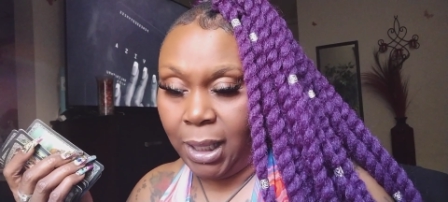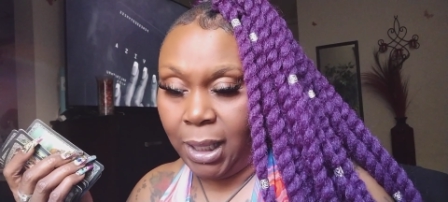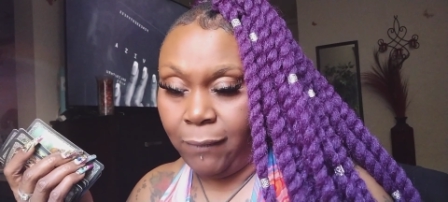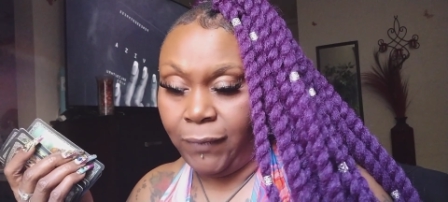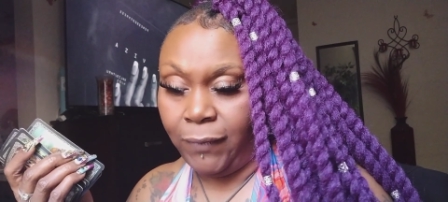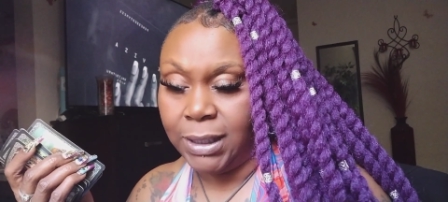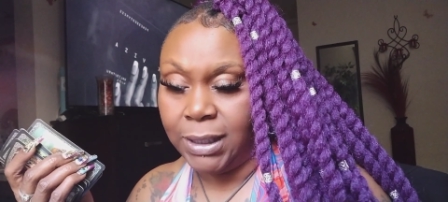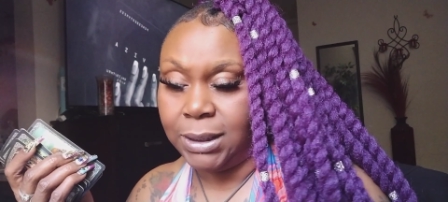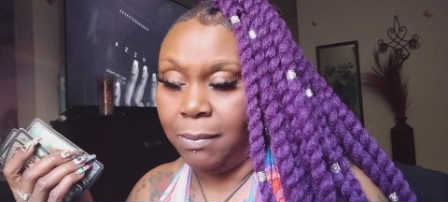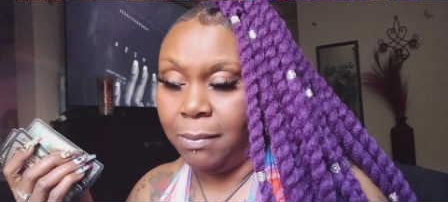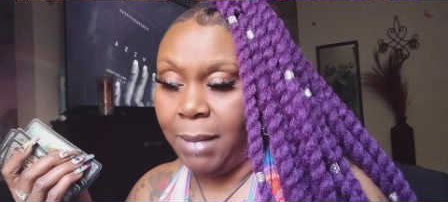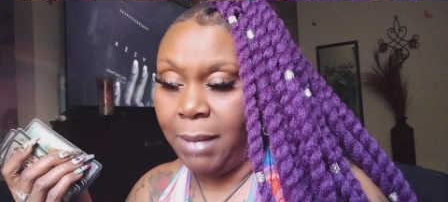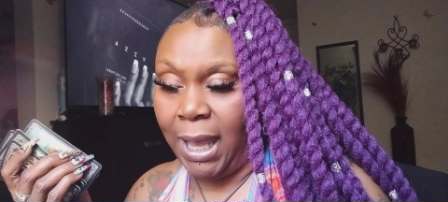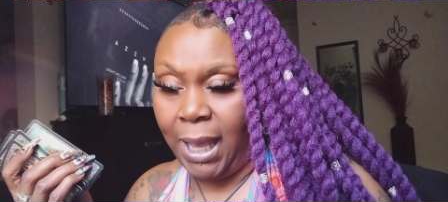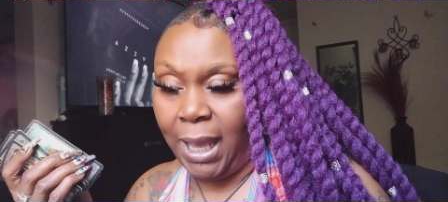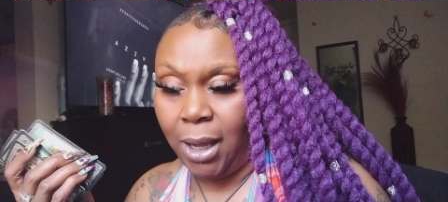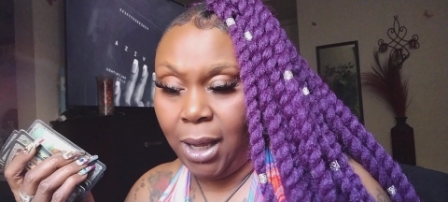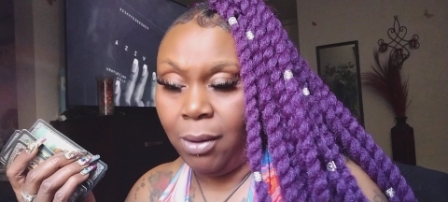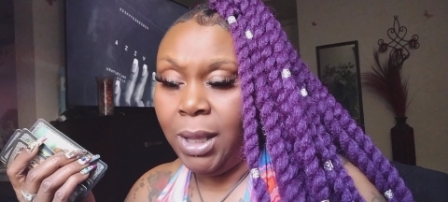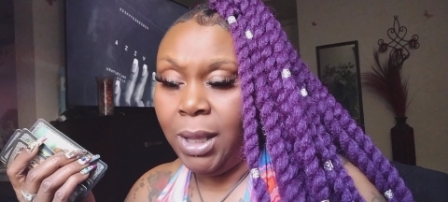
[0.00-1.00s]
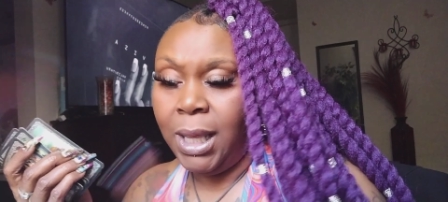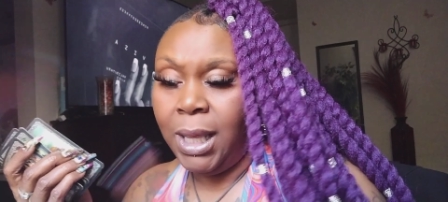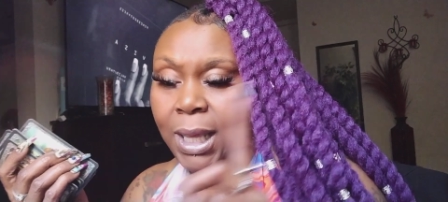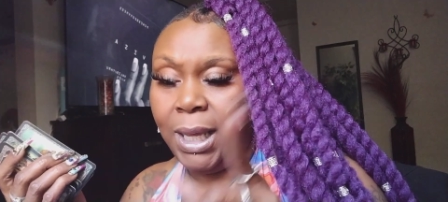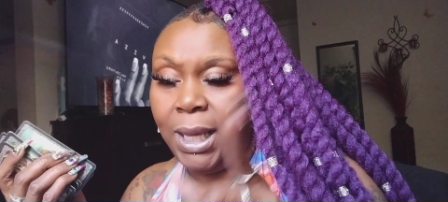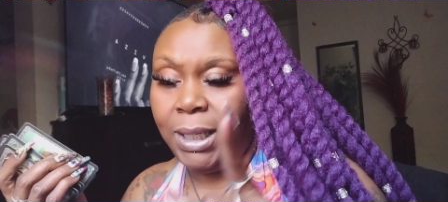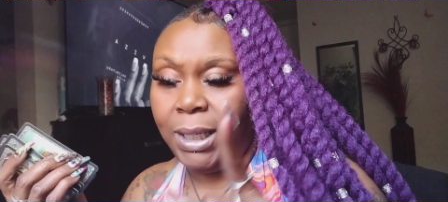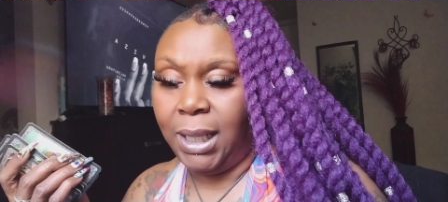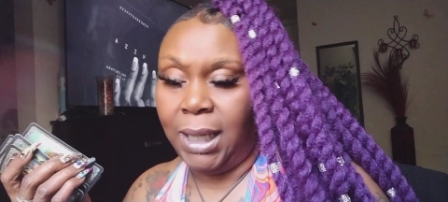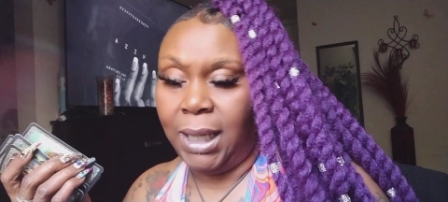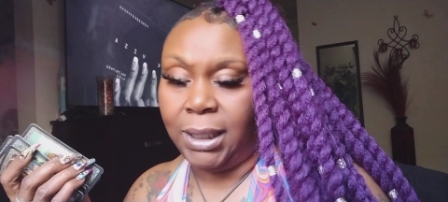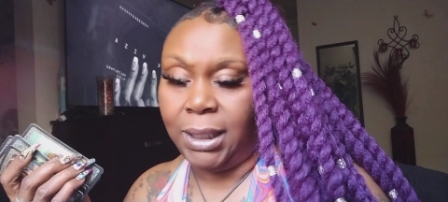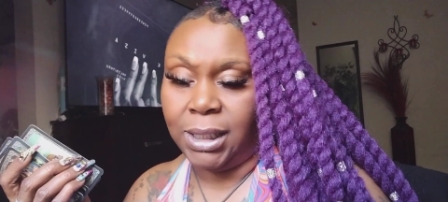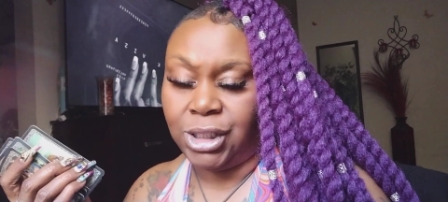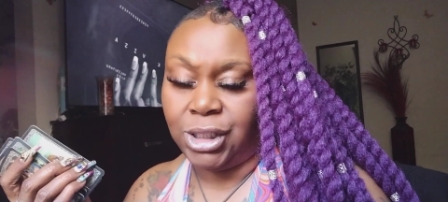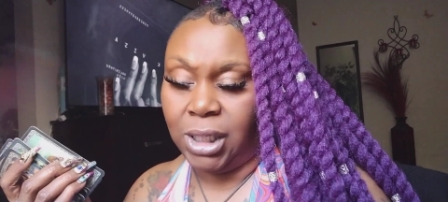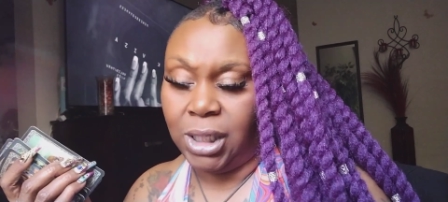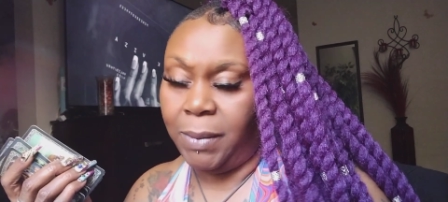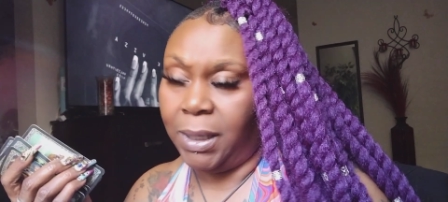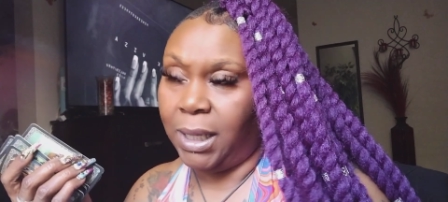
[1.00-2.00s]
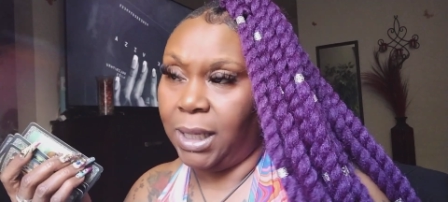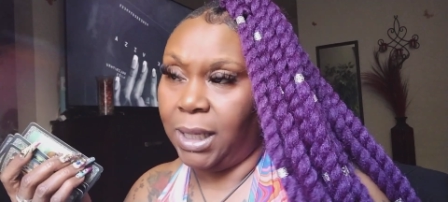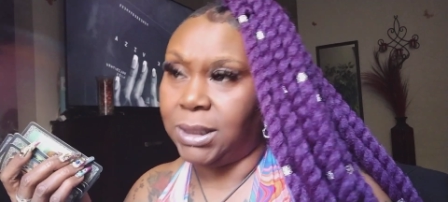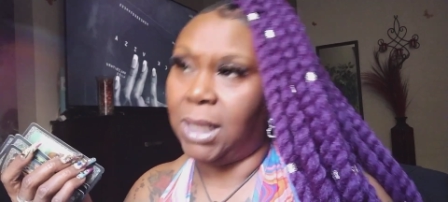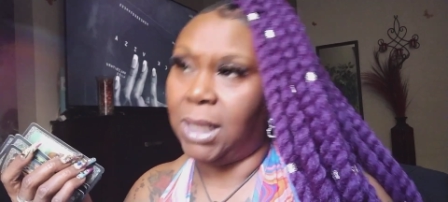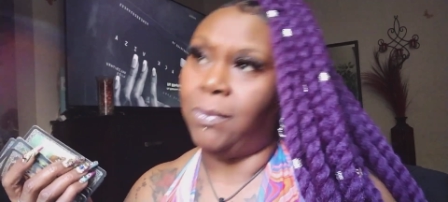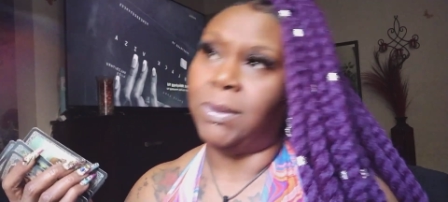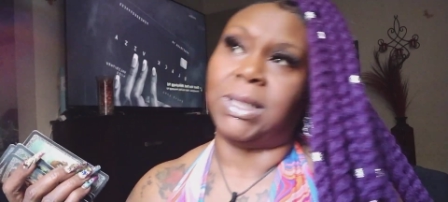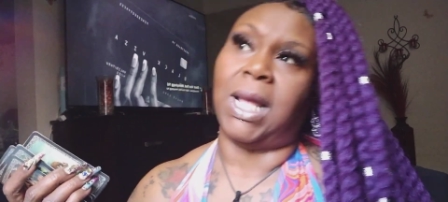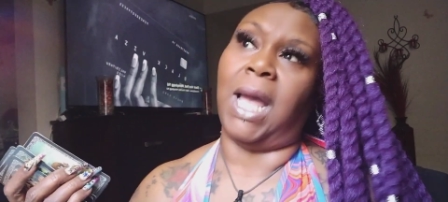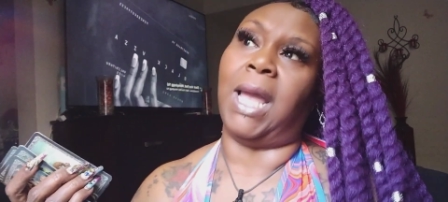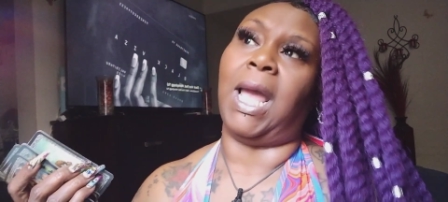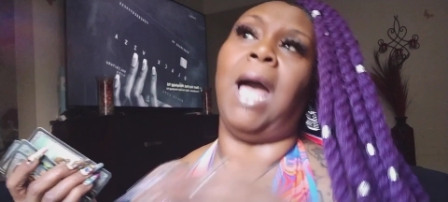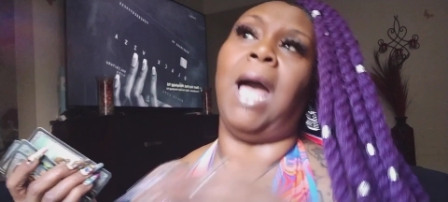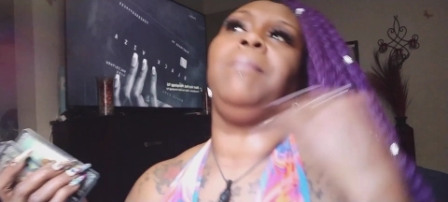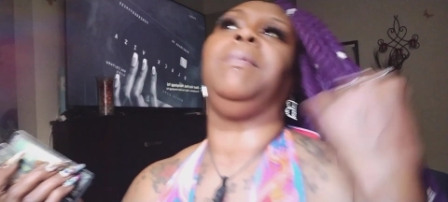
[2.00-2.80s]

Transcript: If it's the male, he did this shit because he was like, I'm